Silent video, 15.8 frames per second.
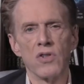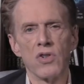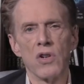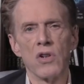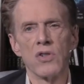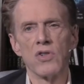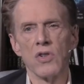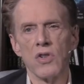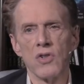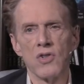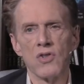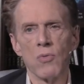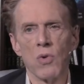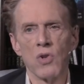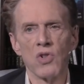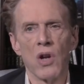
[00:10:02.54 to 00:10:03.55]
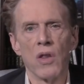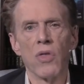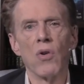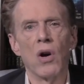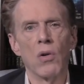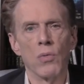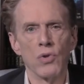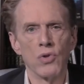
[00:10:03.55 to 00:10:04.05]
their churches, which I
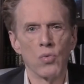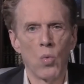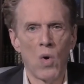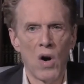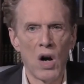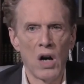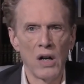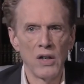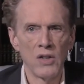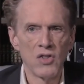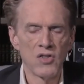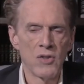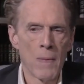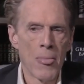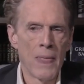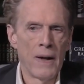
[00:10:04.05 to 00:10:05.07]
thought was wise,